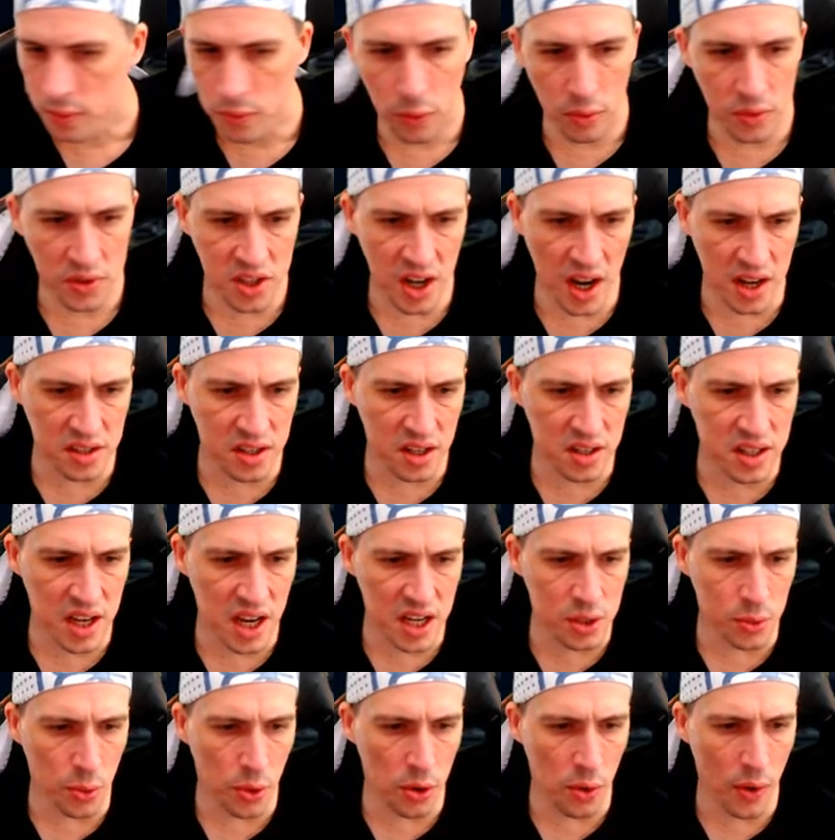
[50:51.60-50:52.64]
Justin
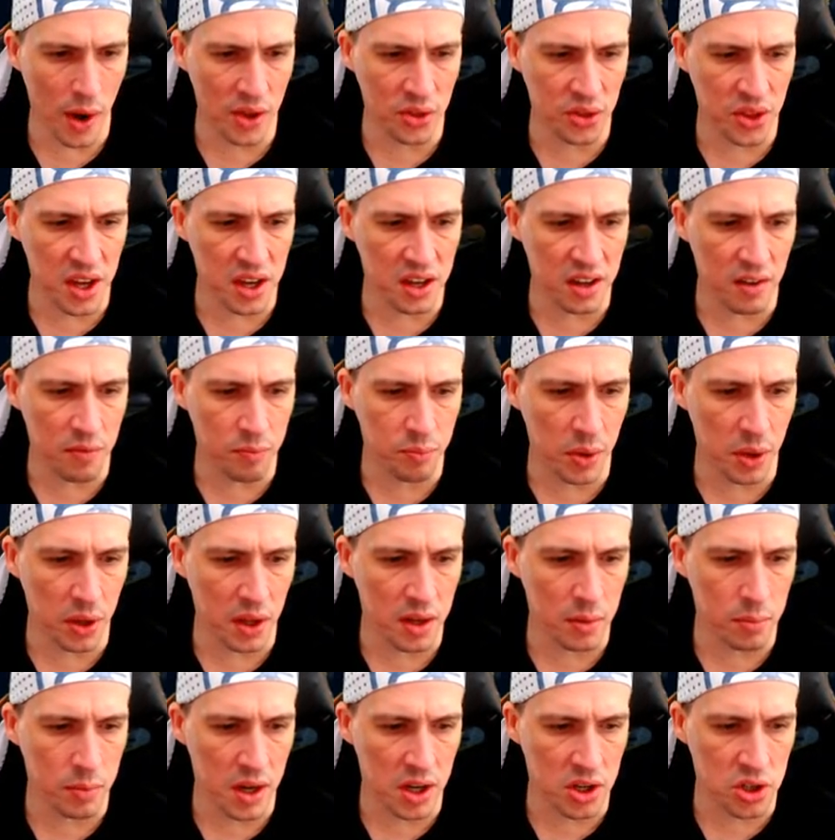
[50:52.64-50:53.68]
says, what do I think of
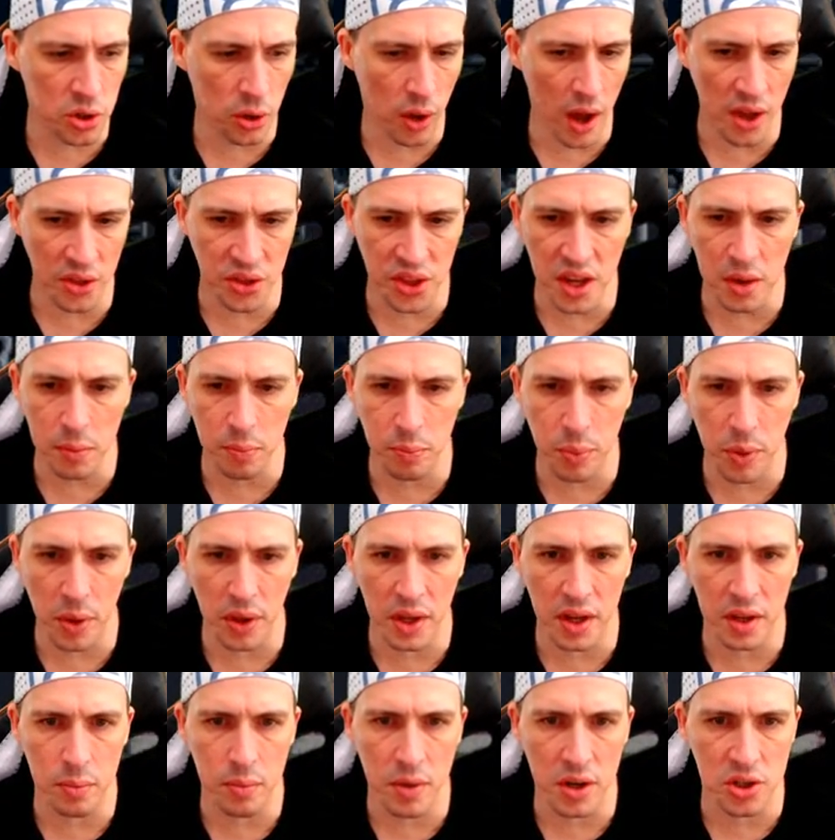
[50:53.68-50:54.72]
Billy Mitchell? I think
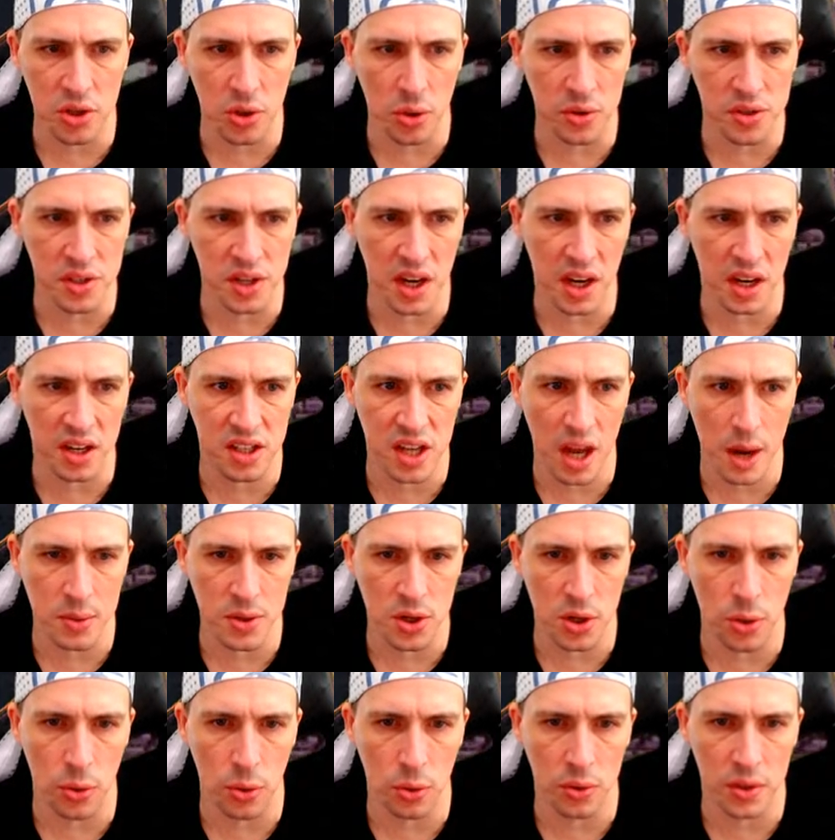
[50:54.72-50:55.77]
Billy Mitchell's an
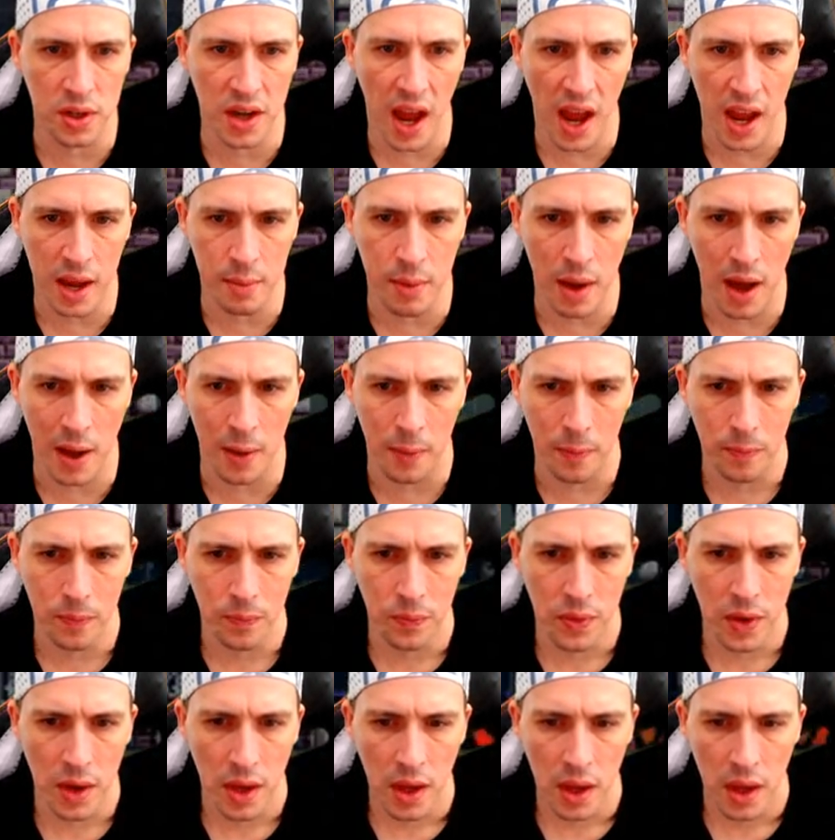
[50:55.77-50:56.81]
exceptional gamer.
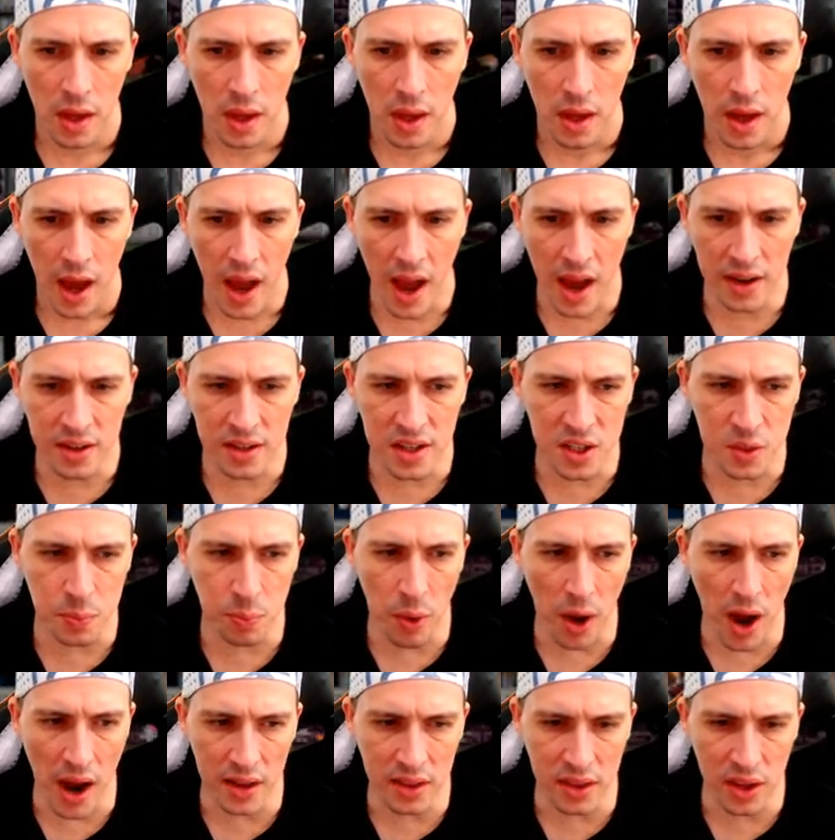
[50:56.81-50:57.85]
And
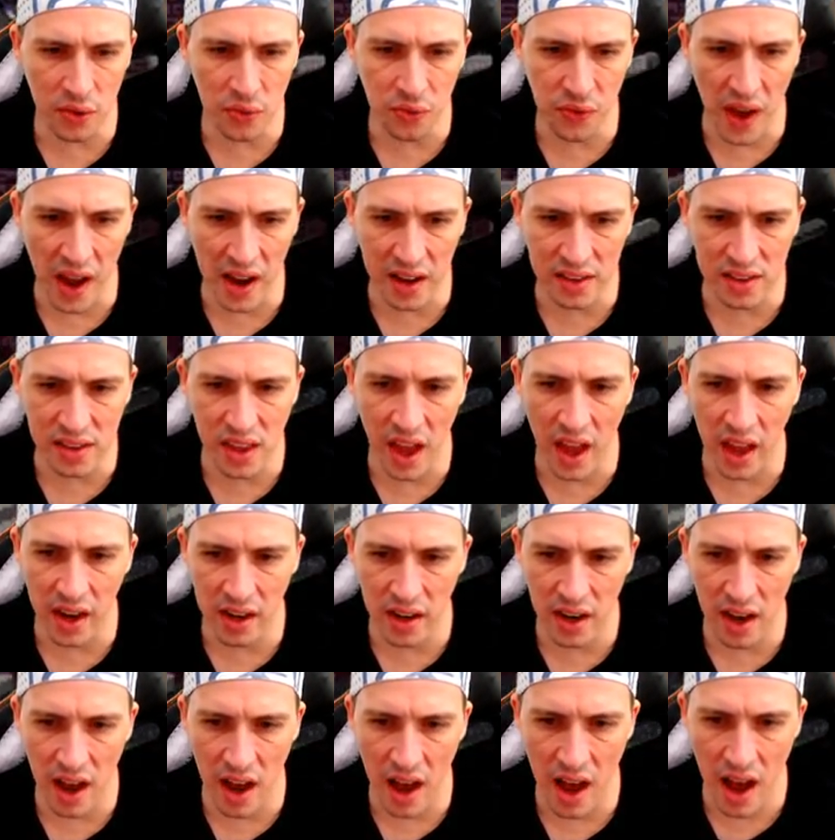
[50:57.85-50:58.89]
despite the fact
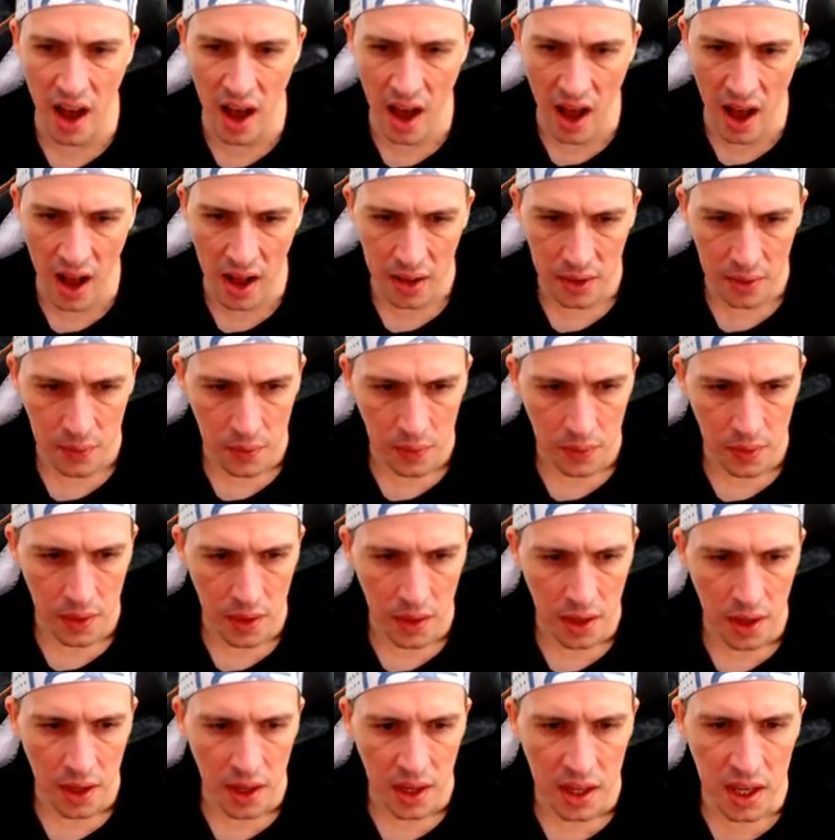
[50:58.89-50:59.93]
that
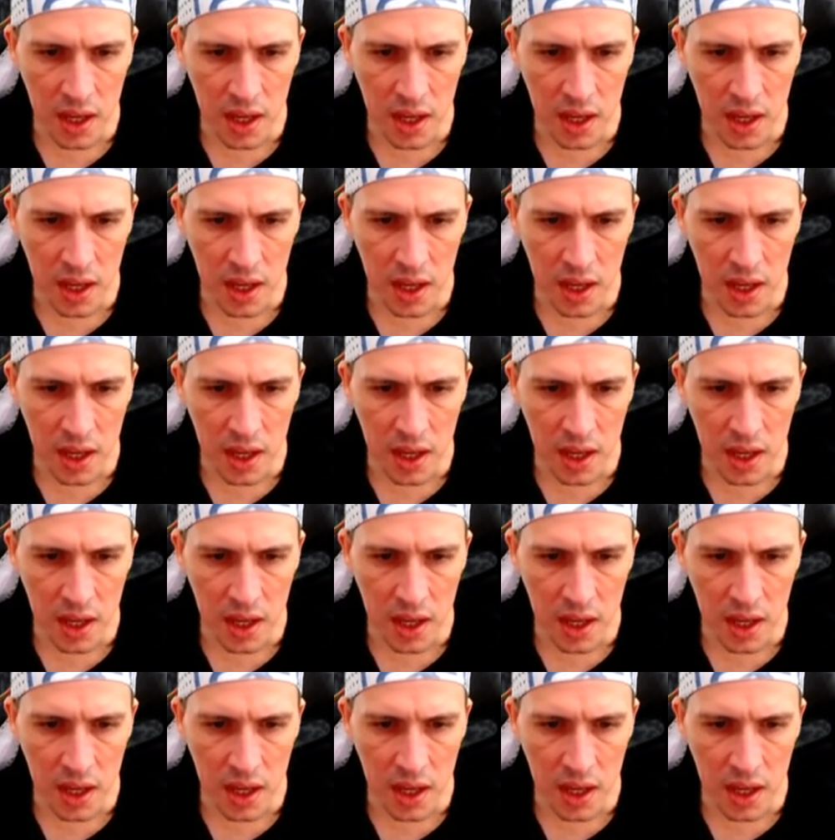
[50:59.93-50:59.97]
he